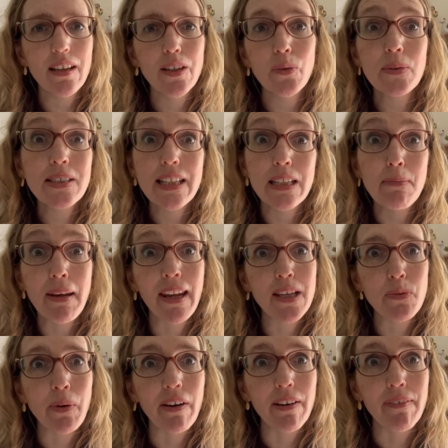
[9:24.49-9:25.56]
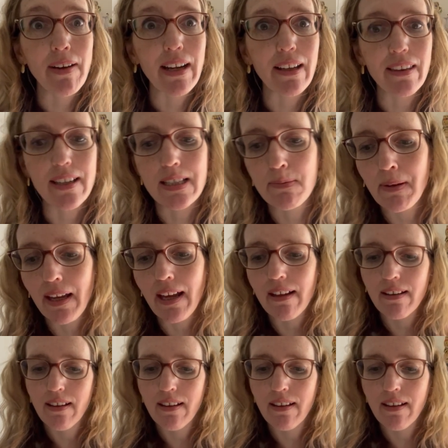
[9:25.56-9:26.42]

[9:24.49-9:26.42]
you'll see in a minute where I rank this. But yeah,